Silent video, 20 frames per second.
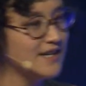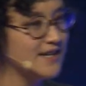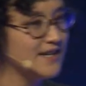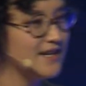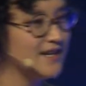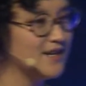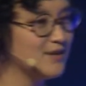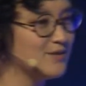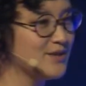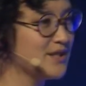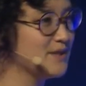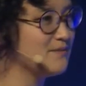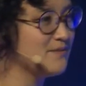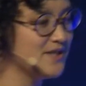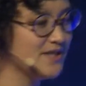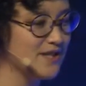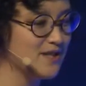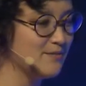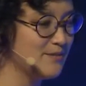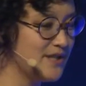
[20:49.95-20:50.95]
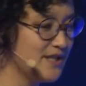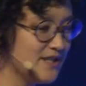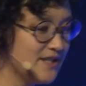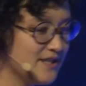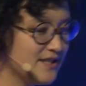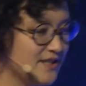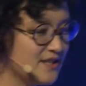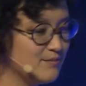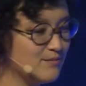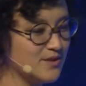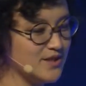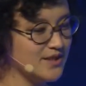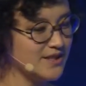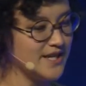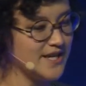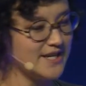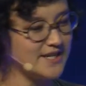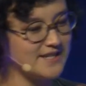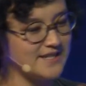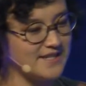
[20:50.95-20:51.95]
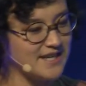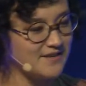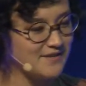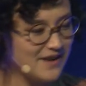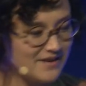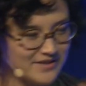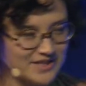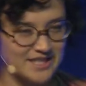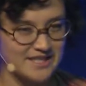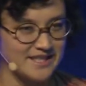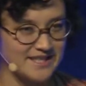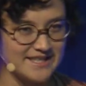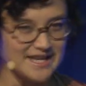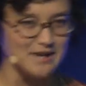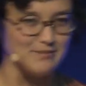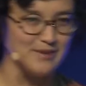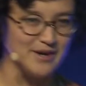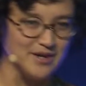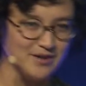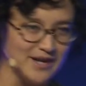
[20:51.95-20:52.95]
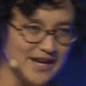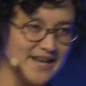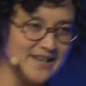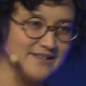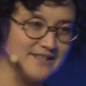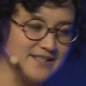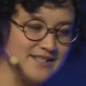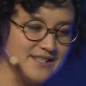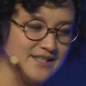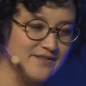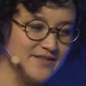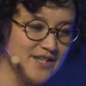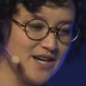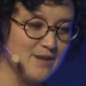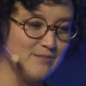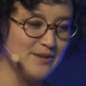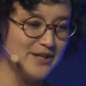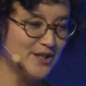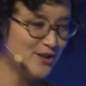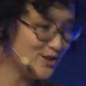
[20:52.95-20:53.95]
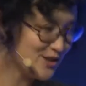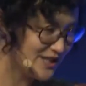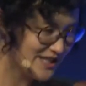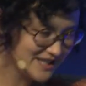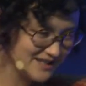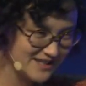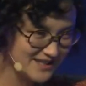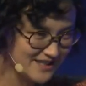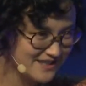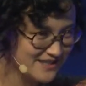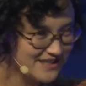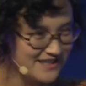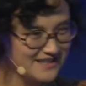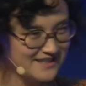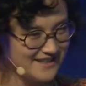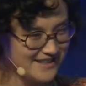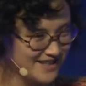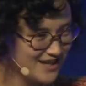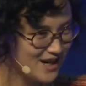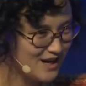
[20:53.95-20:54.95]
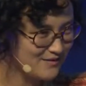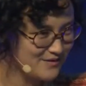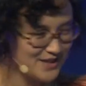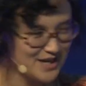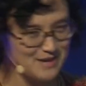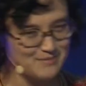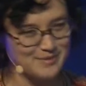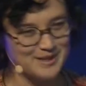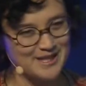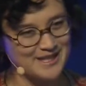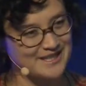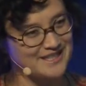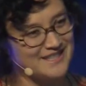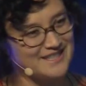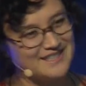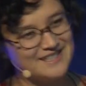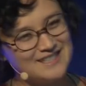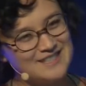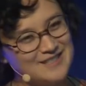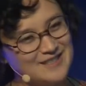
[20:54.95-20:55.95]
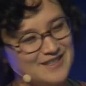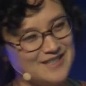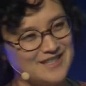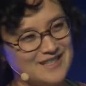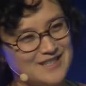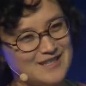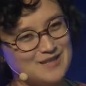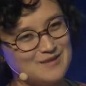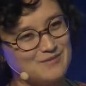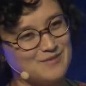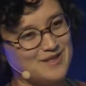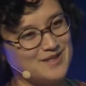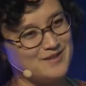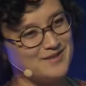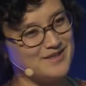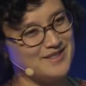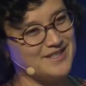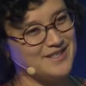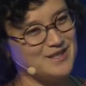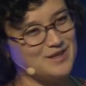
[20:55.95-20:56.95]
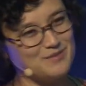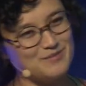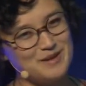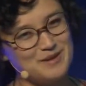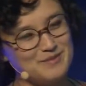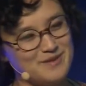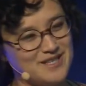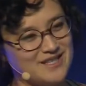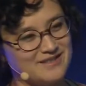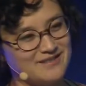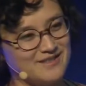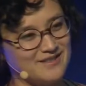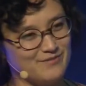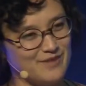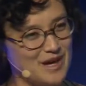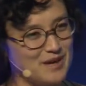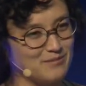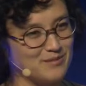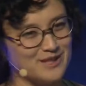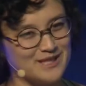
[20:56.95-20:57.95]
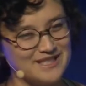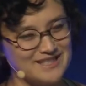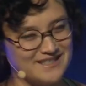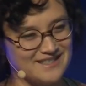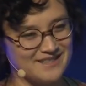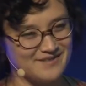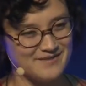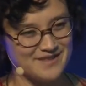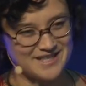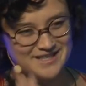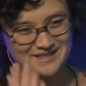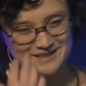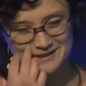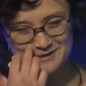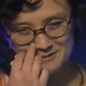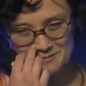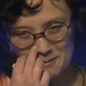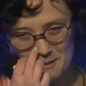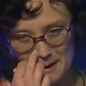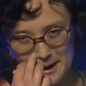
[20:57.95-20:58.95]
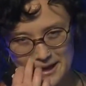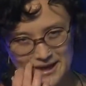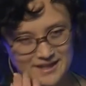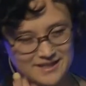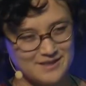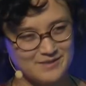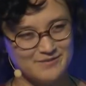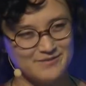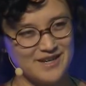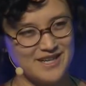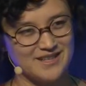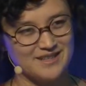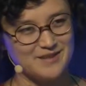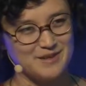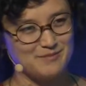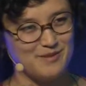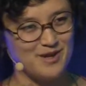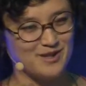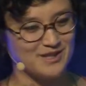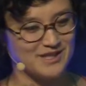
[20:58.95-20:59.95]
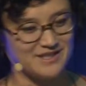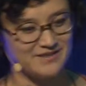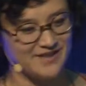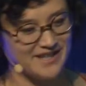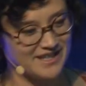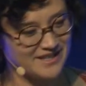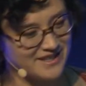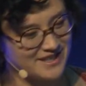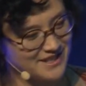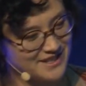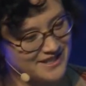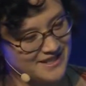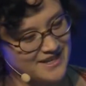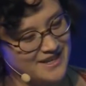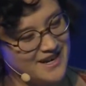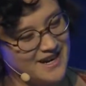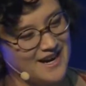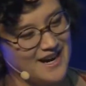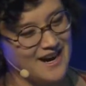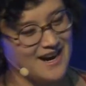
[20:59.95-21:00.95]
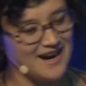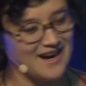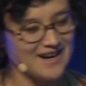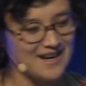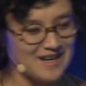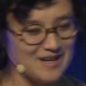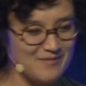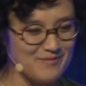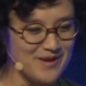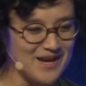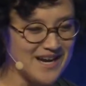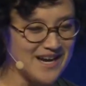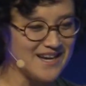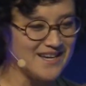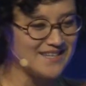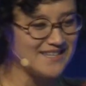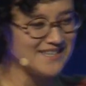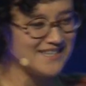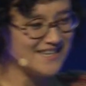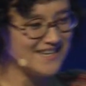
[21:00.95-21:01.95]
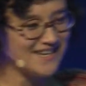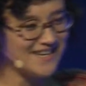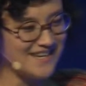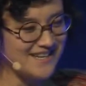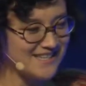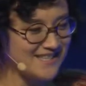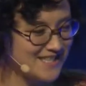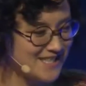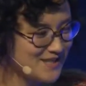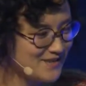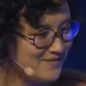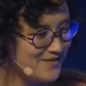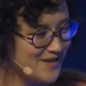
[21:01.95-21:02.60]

with some of these automated systems is that instead of having to like type out, hey, this is off topic, you just like click like off topic. Maybe rambling if that's, I guess, a policy violation. And it's just